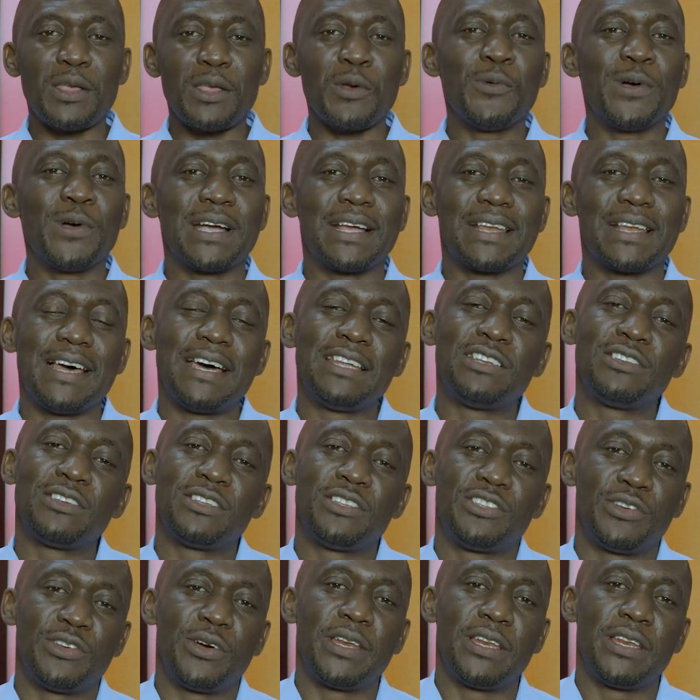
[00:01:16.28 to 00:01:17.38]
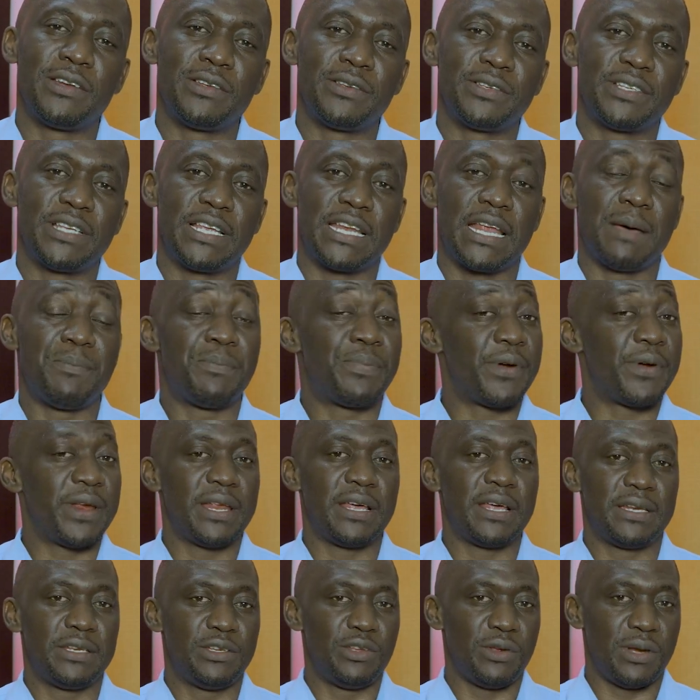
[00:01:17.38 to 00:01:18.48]
We're glad you're joining us. And I pray
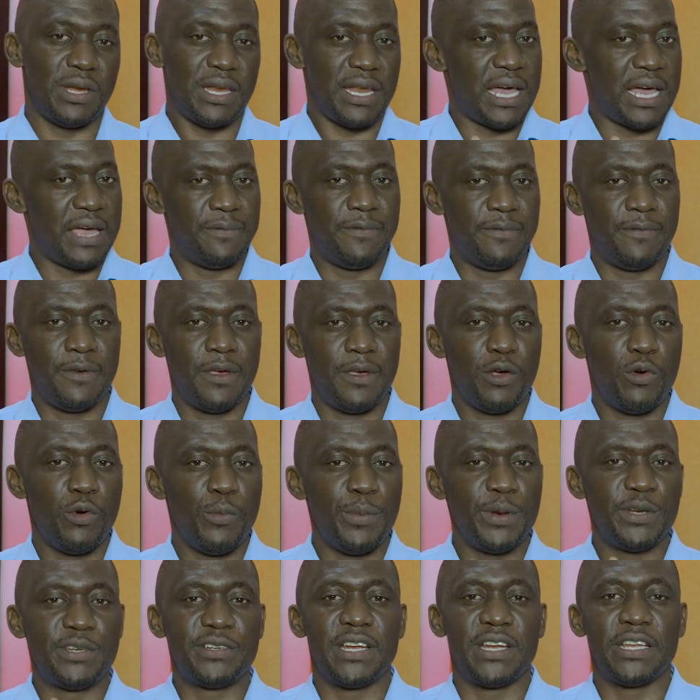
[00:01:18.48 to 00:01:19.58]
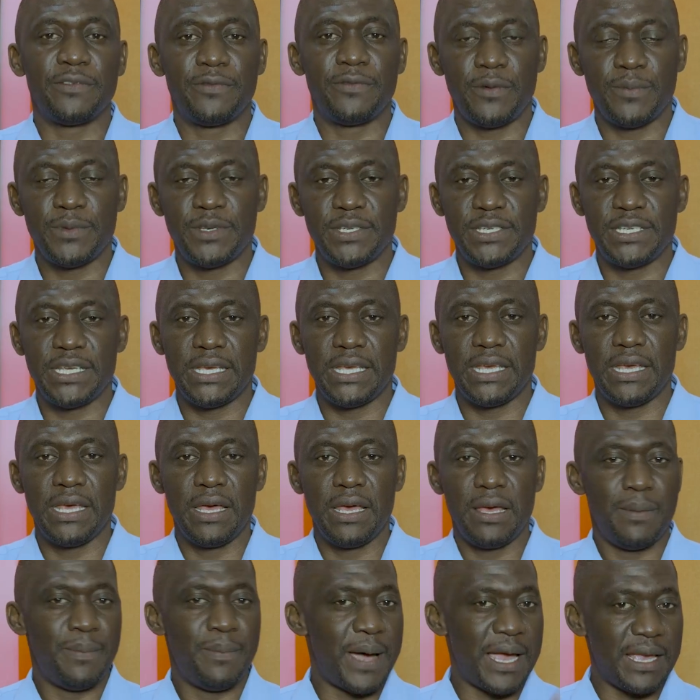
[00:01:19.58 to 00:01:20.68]
that your life will be transformed today
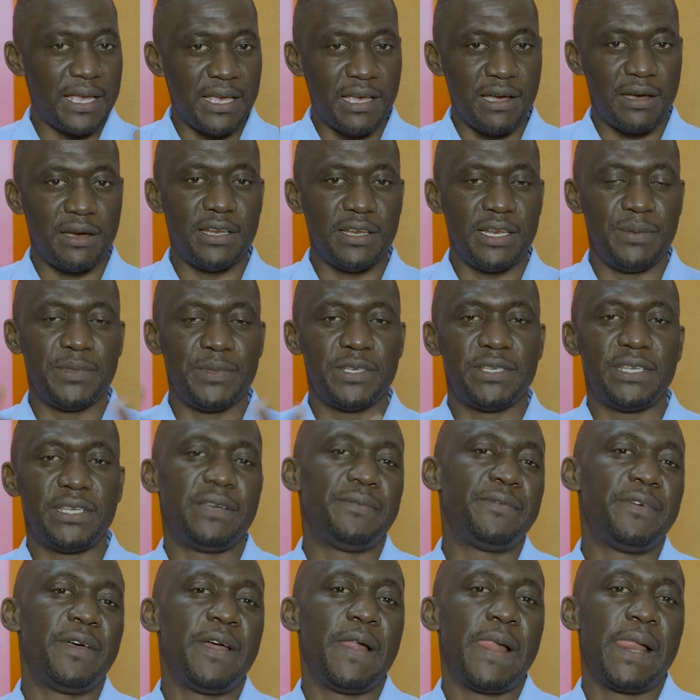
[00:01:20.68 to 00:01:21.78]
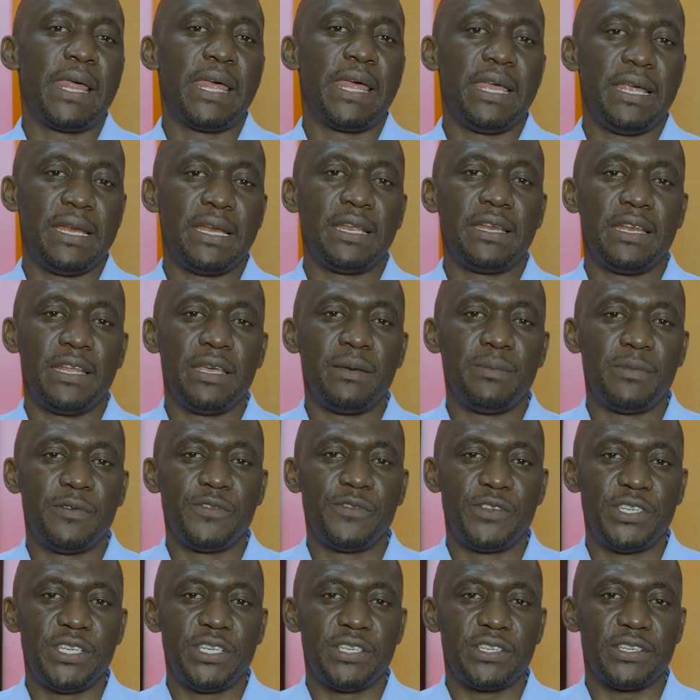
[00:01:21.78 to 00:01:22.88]
by God himself in the name of
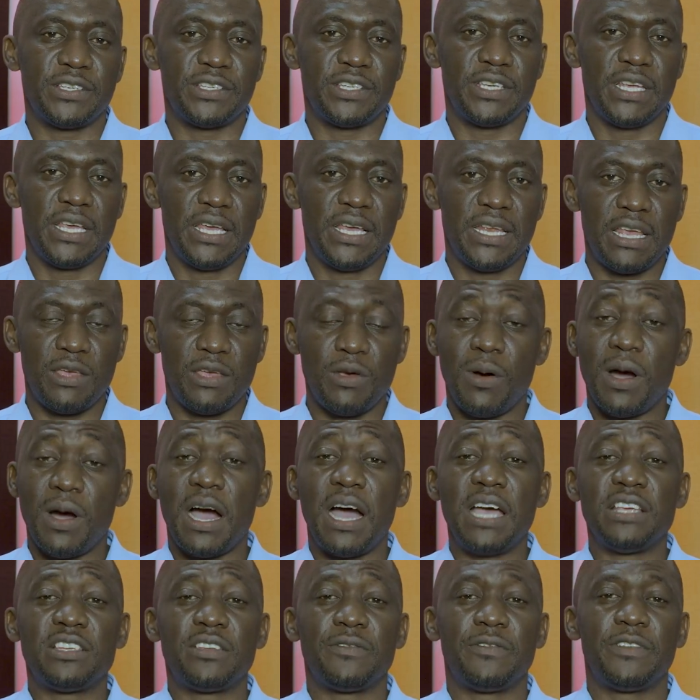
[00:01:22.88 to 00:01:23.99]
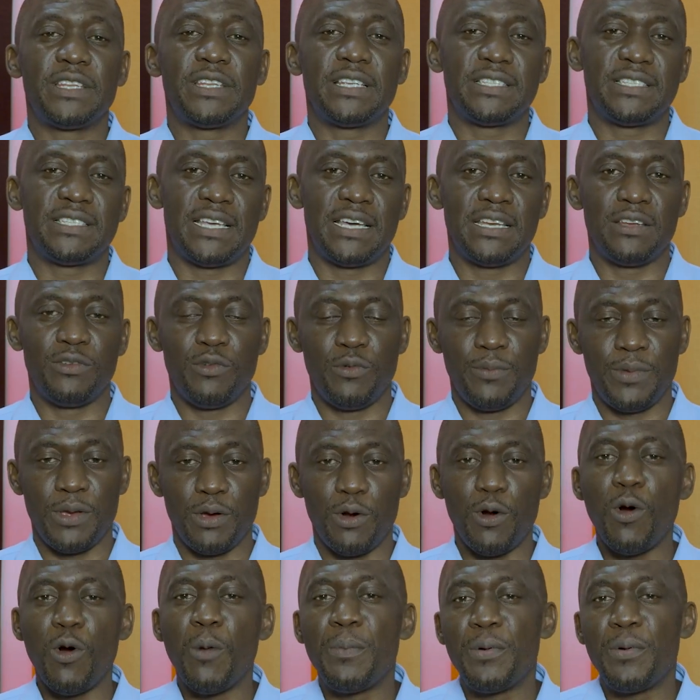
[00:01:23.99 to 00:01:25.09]
Jesus. That your eyes of understanding will be
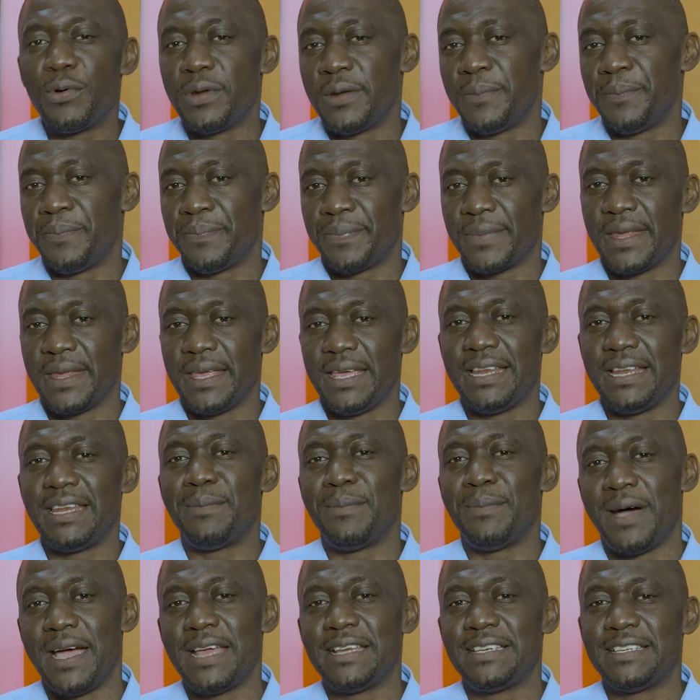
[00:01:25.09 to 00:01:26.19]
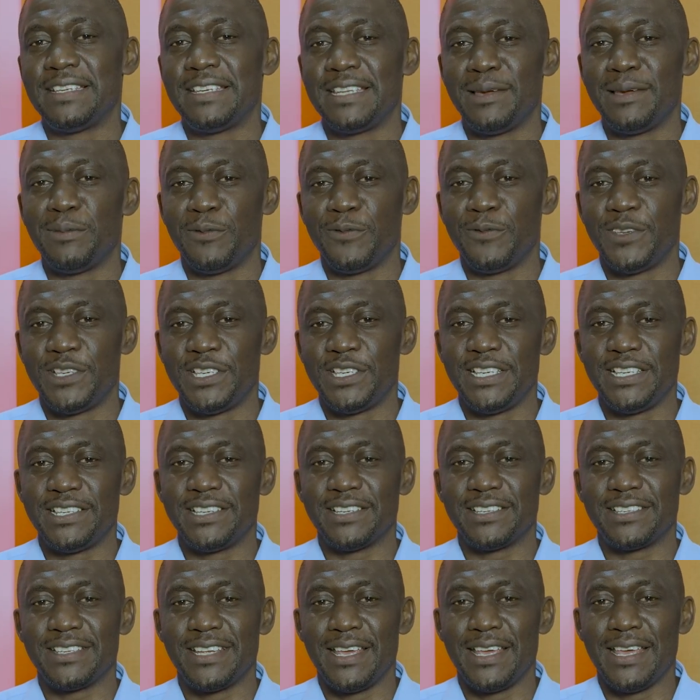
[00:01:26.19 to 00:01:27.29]
opened in the mighty name of
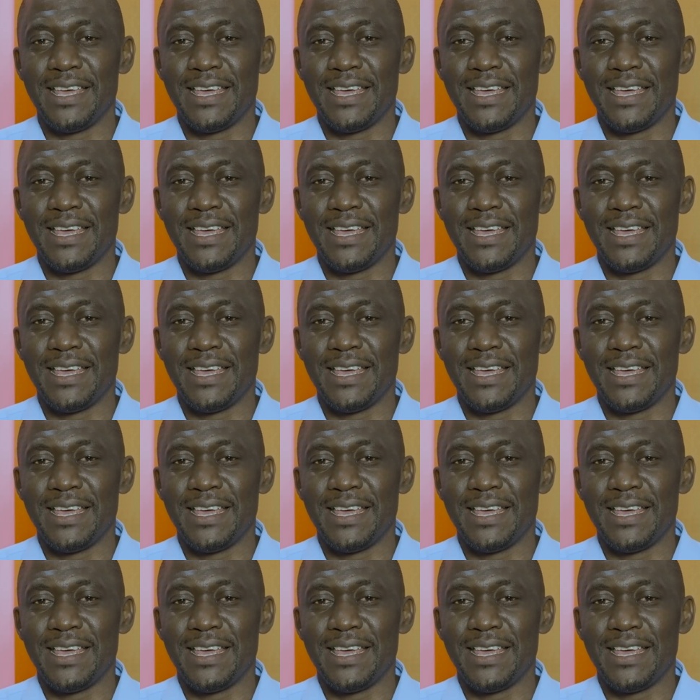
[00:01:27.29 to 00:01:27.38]
Jesus.